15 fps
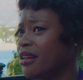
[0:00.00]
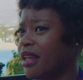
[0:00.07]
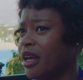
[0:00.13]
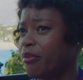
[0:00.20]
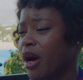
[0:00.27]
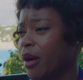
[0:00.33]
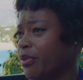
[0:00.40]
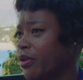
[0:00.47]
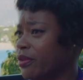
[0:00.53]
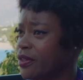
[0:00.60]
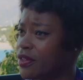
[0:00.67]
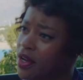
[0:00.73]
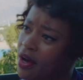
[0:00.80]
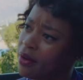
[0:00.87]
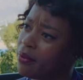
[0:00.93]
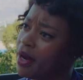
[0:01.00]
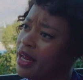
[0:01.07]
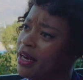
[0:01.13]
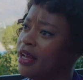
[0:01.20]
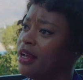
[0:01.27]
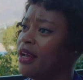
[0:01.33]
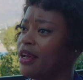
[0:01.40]
like popular
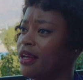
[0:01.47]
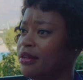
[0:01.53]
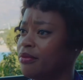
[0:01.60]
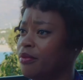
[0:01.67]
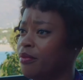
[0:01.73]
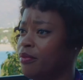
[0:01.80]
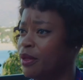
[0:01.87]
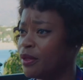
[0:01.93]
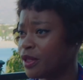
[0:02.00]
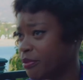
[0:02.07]
songwriting and music